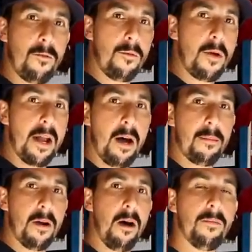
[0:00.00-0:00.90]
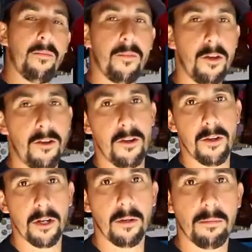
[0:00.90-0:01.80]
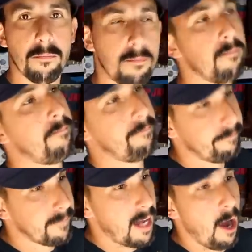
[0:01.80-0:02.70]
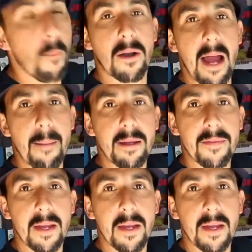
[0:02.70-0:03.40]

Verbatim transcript: Right on, bro. You do you. I hope you're happy in the